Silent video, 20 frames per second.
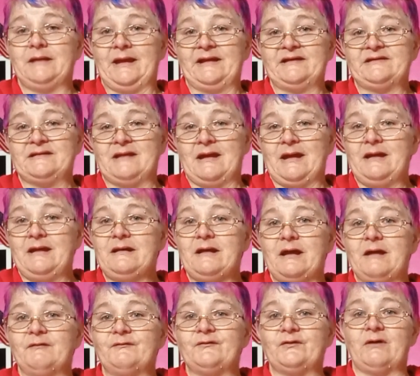Last night,
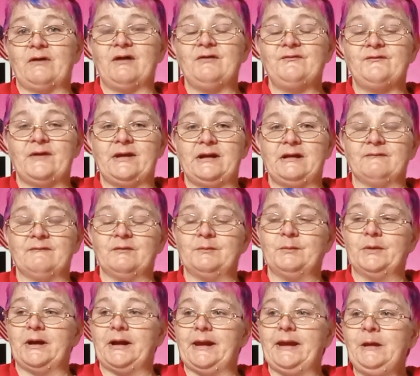after I fed
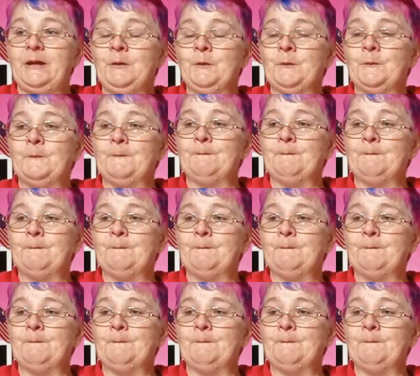everybody,